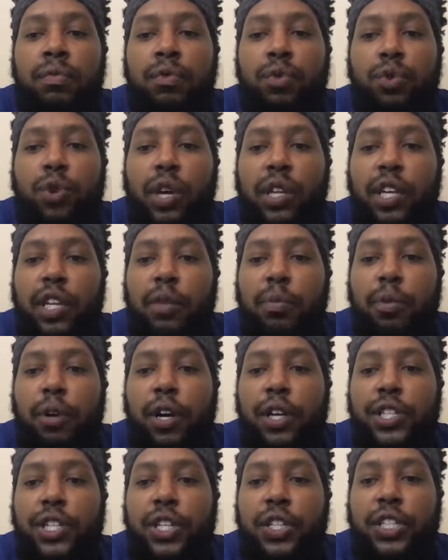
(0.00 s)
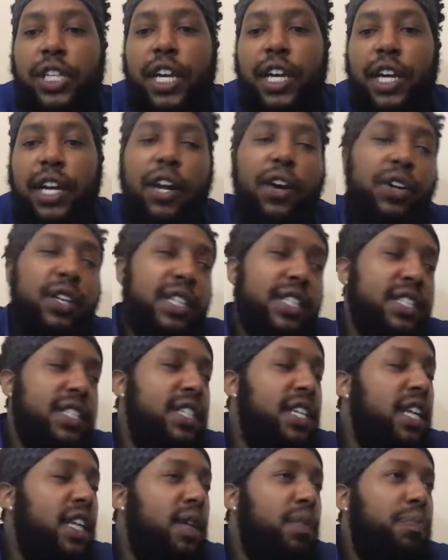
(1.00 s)
I think LeBron should take. No,
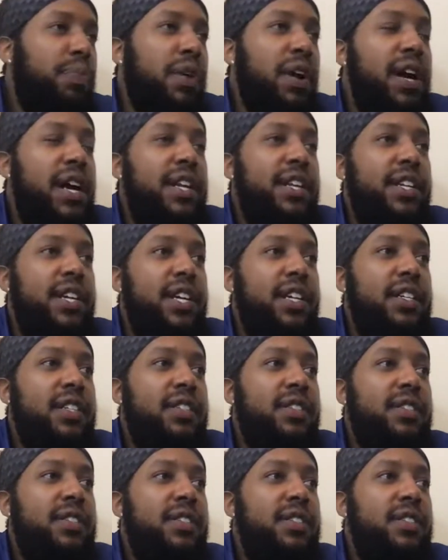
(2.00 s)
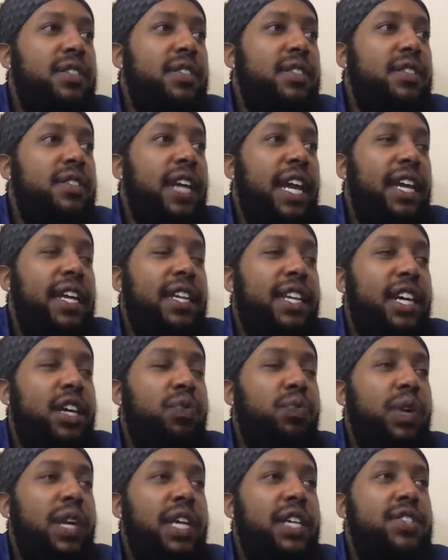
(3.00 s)
listen, LeBron did
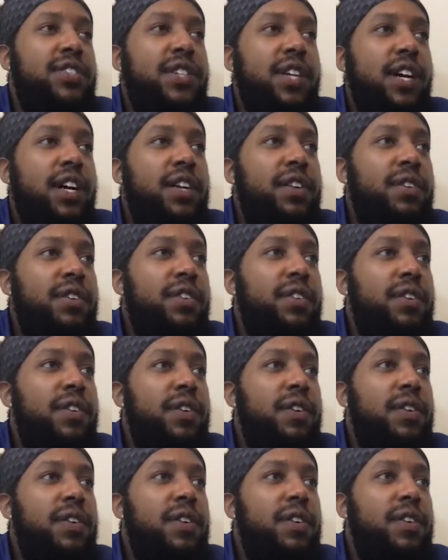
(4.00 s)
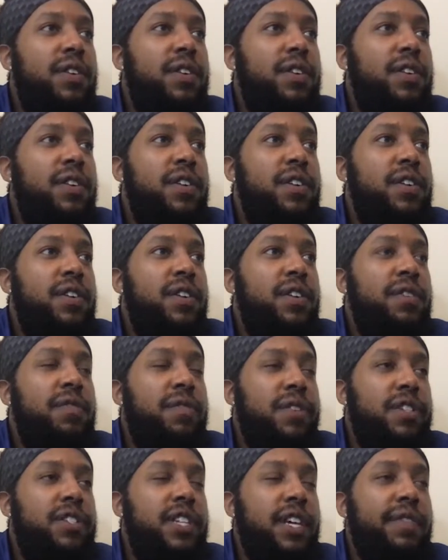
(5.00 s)
what he's done for
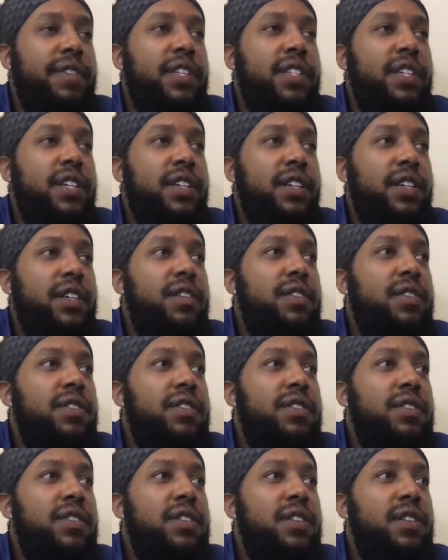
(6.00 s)
17 years.